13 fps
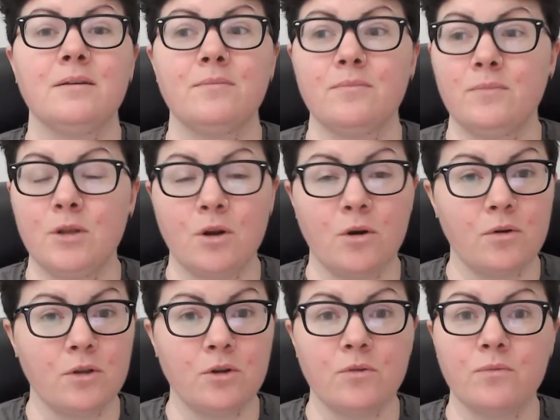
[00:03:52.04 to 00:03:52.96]

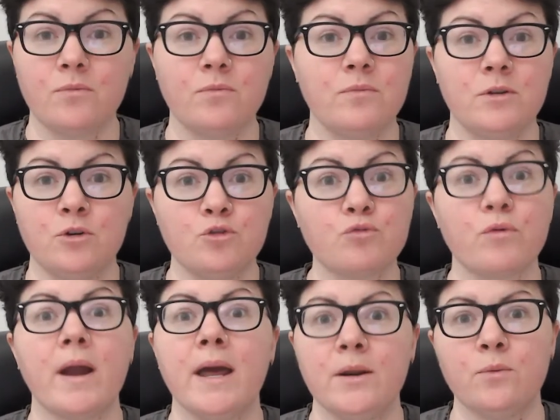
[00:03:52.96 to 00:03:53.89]
you
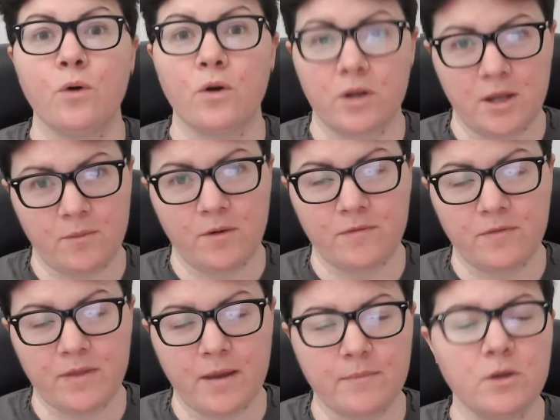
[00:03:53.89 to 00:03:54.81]
dread working with
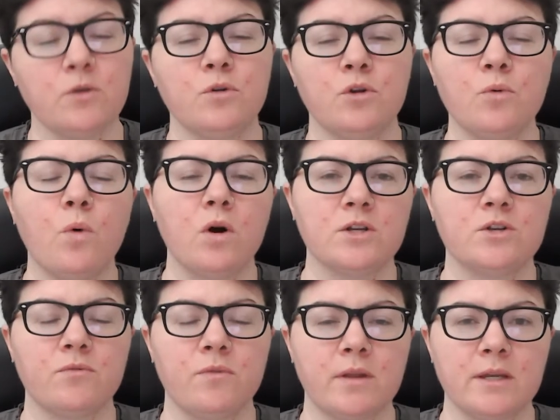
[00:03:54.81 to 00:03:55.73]
them. You want
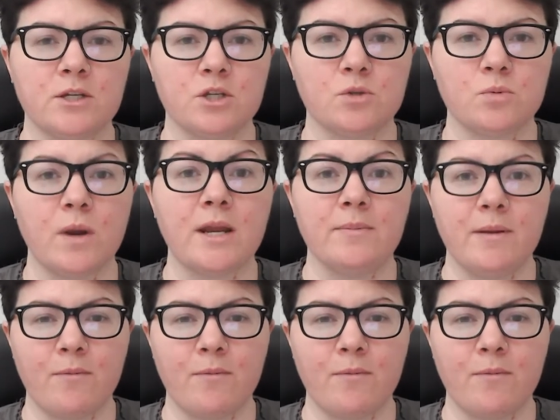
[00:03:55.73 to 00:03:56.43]
to really dissuade